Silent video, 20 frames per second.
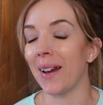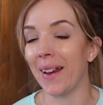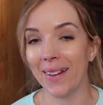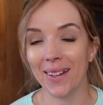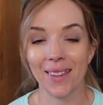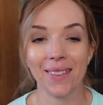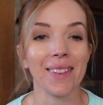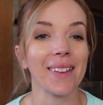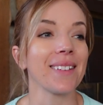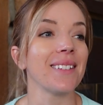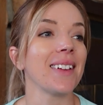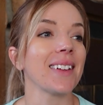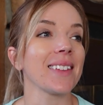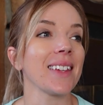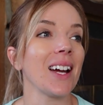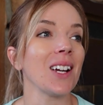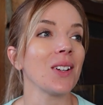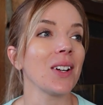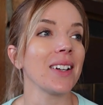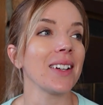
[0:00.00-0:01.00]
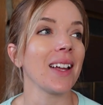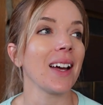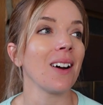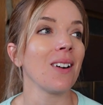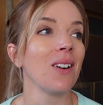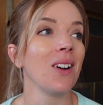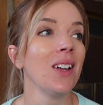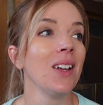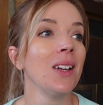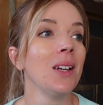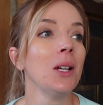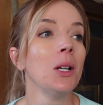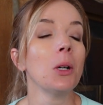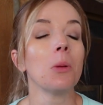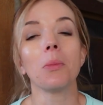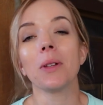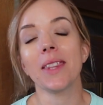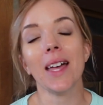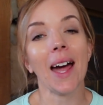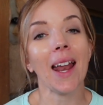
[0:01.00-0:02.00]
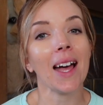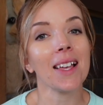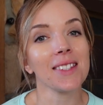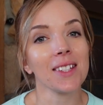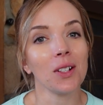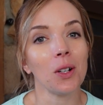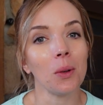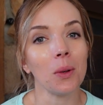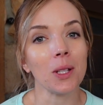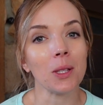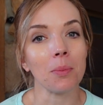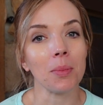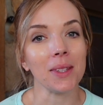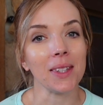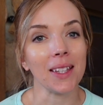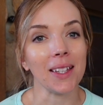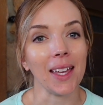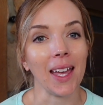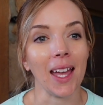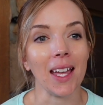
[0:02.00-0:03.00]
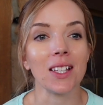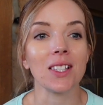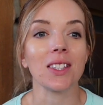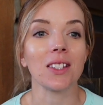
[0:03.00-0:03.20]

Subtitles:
anything like that right now, but that hasn't always been the case.